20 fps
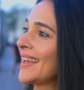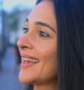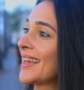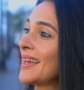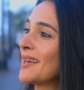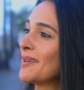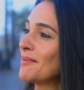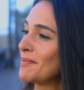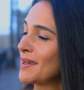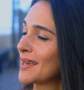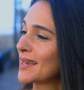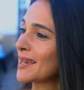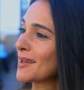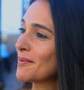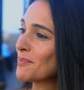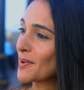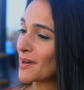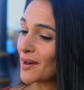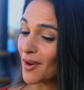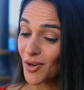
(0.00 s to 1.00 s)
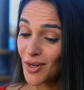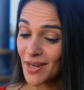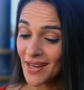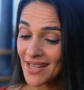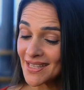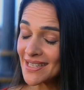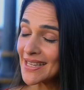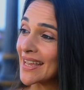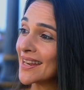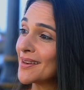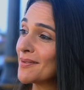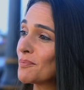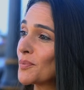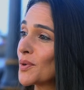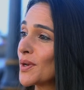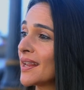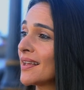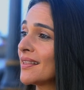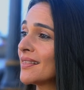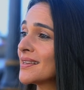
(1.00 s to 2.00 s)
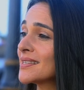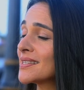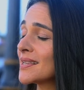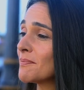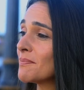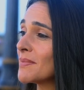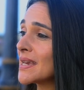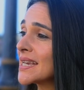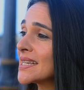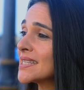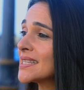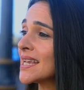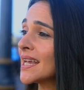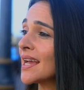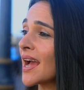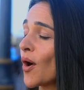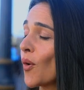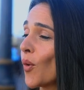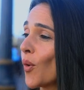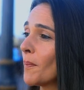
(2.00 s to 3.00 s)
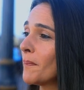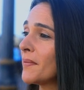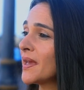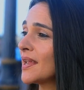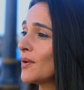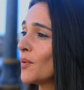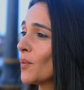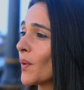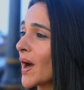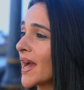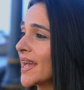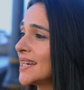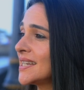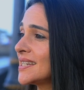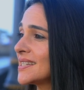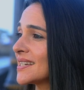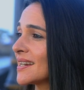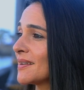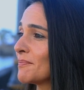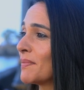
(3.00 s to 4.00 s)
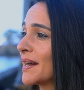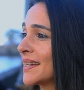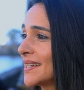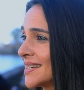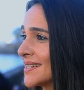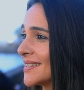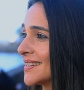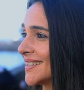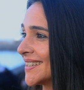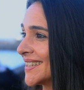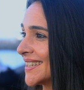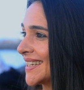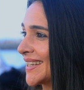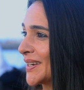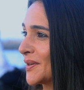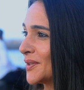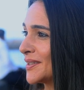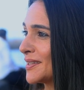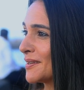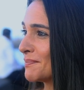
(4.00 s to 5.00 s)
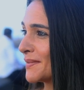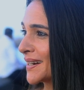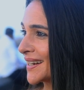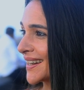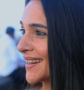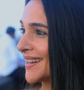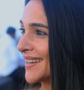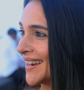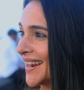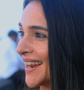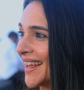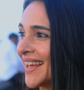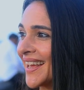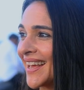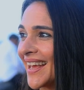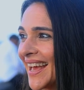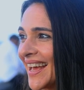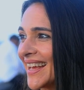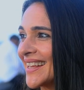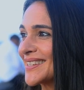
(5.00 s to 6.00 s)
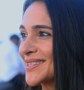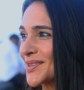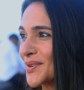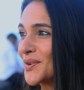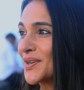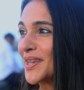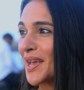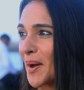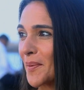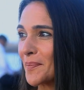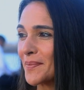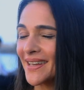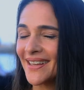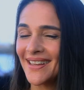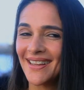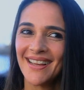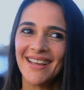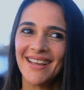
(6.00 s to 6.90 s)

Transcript: like making parathas and putting this amazing homemade white there butter. you go. You That's know, the it. makhan. That's it. So That's yummy.